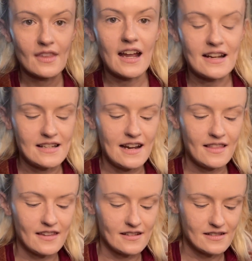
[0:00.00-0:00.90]
I take
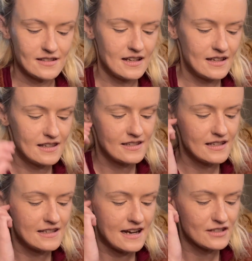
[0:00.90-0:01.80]
this. This
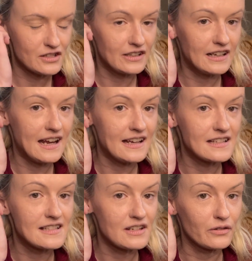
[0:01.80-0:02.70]
is actually a
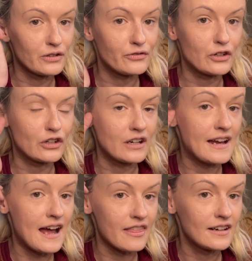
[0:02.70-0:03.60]
concealer for an
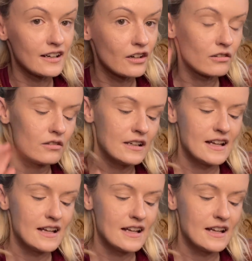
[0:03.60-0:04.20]
ethnic girl,